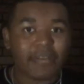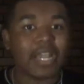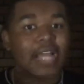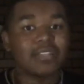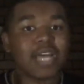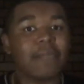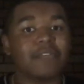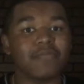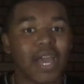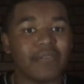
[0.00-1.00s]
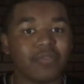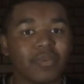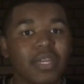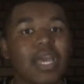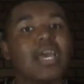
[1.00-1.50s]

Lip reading: and at the time was 5'3".